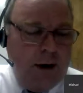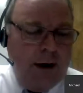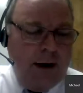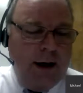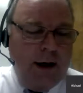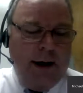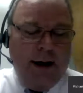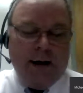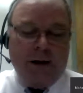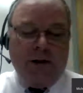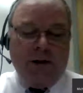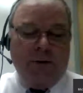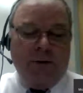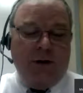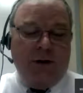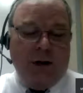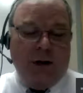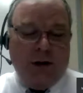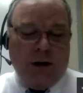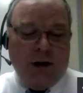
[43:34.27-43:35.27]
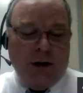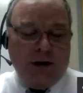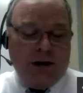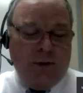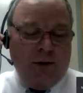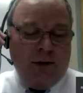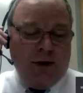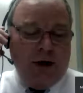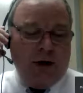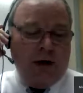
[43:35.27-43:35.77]
And some
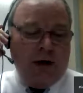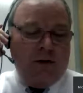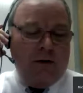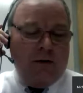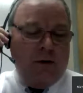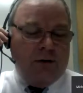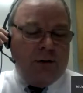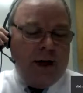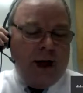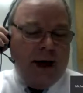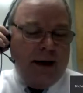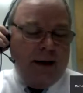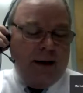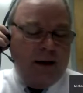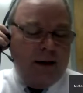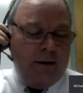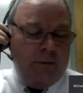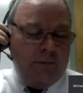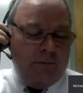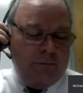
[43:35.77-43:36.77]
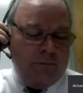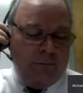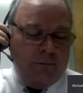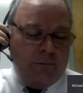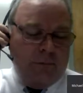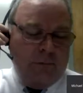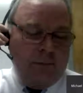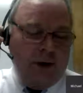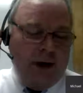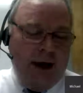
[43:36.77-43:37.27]
of the other quotes that I gave
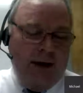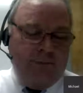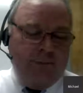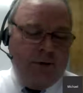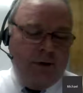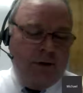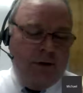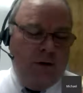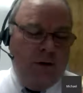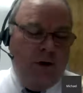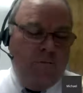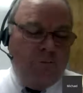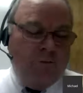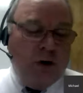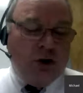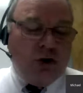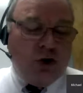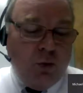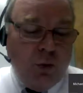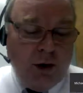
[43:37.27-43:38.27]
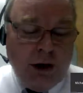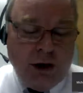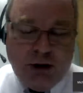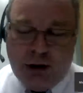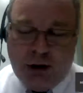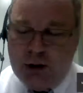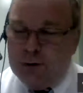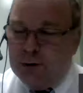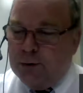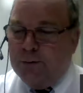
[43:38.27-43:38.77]
to you. Verse
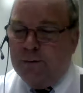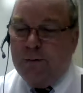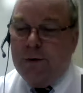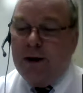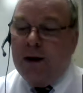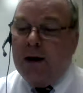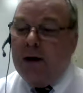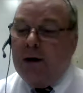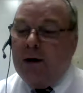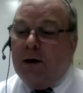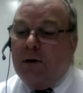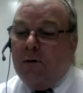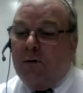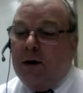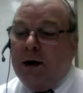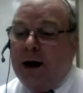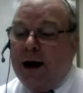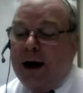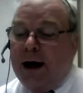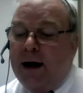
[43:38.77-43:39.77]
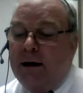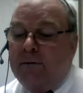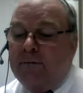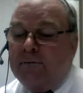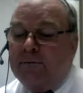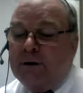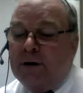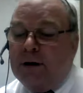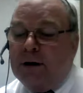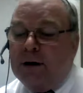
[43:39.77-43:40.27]
22, we have
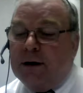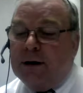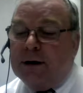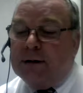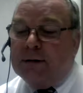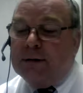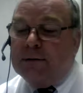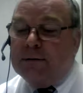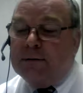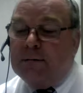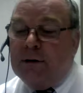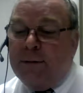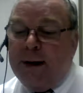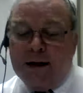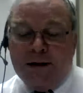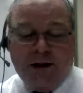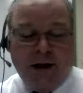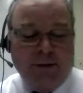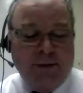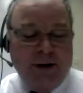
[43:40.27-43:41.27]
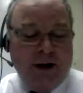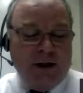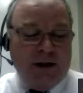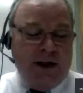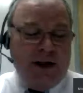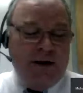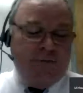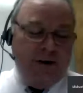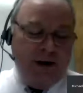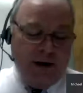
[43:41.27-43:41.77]
about 10 minutes
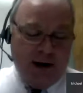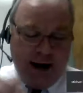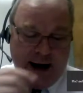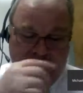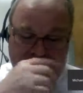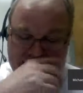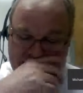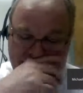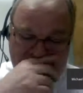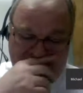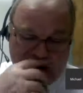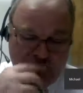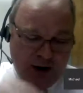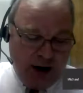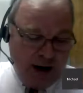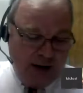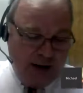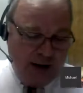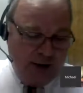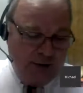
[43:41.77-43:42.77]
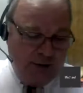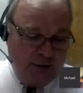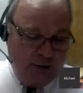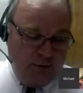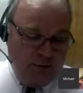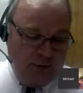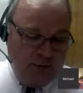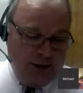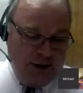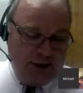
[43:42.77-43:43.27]
left in class. I'm going to try to get through
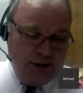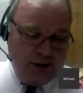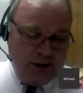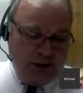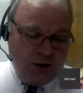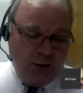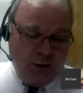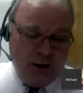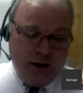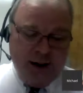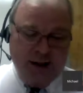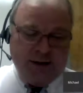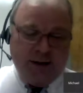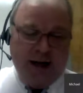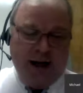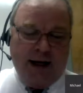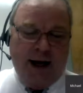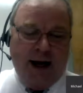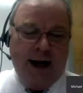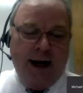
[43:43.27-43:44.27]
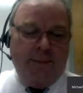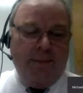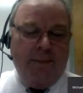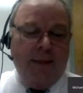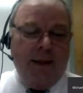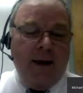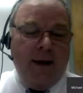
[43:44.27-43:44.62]
this as quickly as I can.